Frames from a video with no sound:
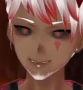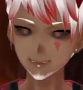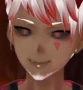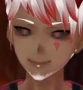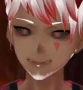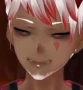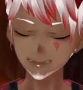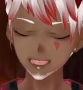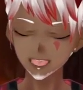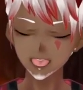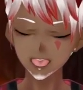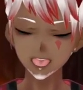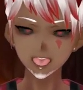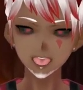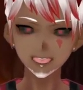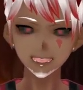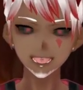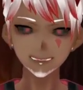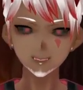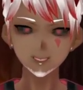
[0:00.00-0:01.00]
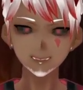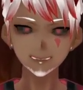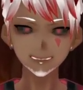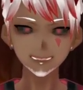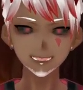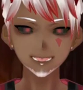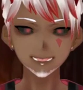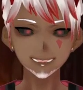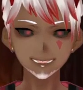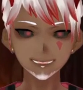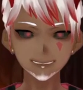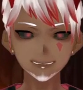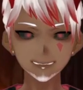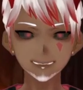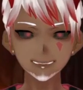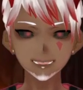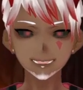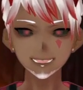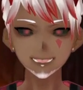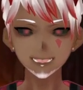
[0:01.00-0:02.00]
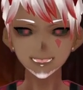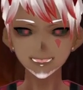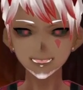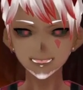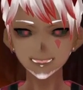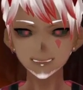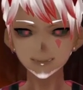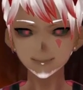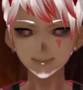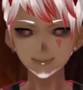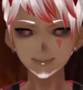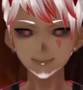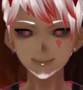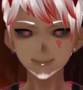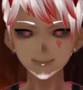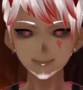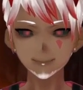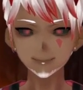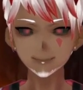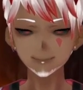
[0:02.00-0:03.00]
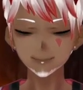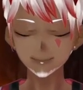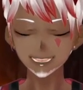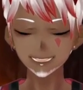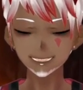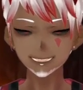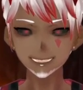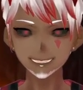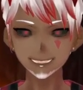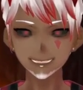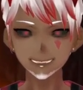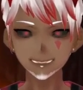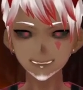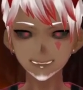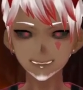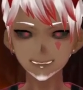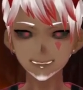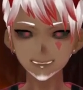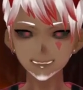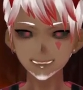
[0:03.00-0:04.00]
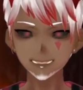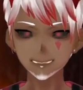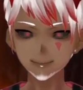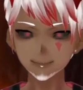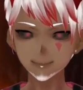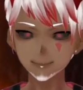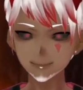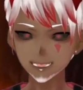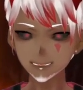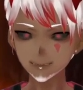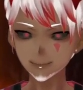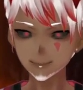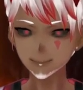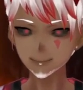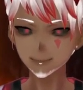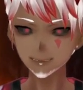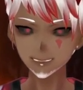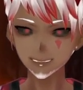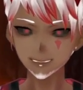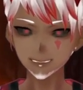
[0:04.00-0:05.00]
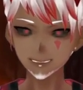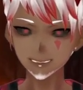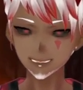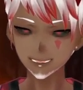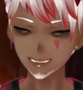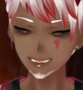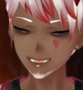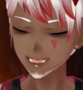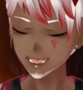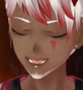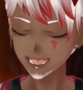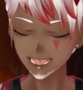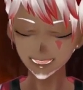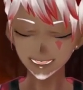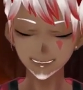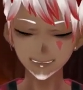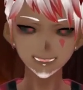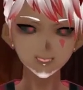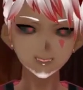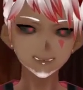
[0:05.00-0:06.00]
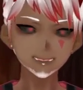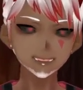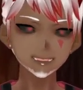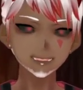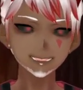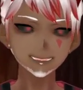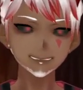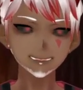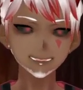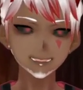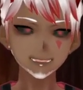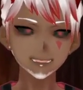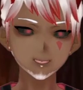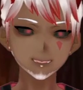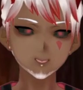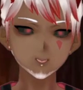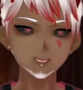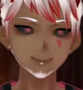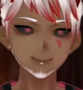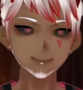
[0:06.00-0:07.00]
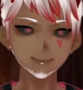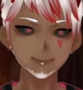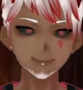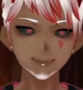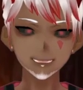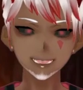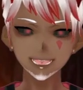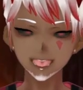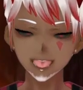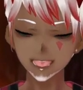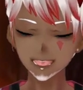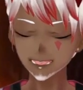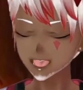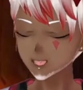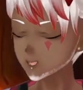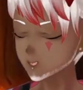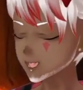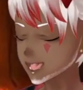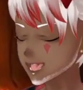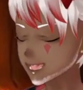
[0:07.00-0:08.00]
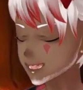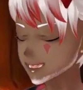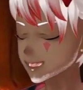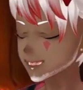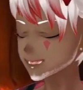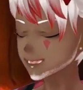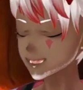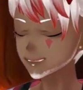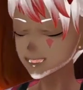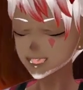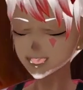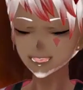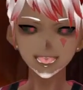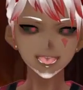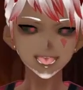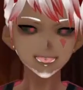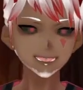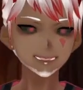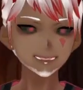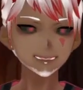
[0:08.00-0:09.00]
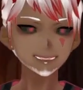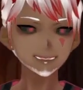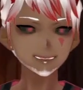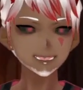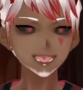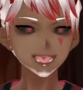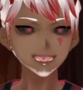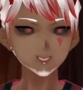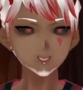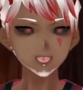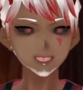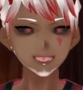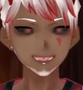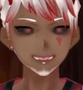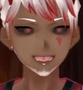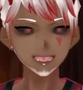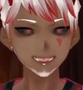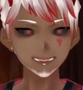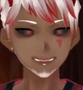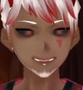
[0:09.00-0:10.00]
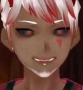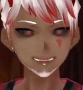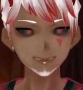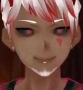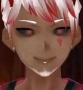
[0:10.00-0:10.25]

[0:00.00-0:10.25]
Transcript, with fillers: So this was late last night and I had to use a restroom. I don't know why I did this, but I left the door open